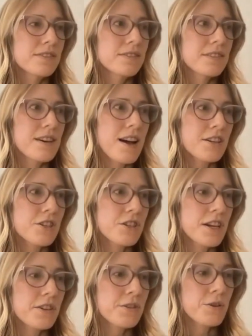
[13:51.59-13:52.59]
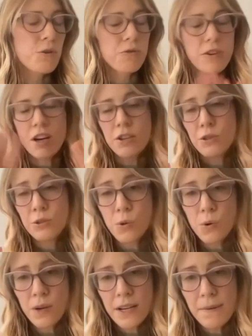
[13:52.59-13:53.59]
not just the overall
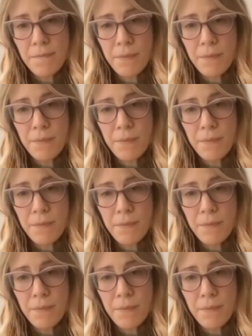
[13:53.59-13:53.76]
story,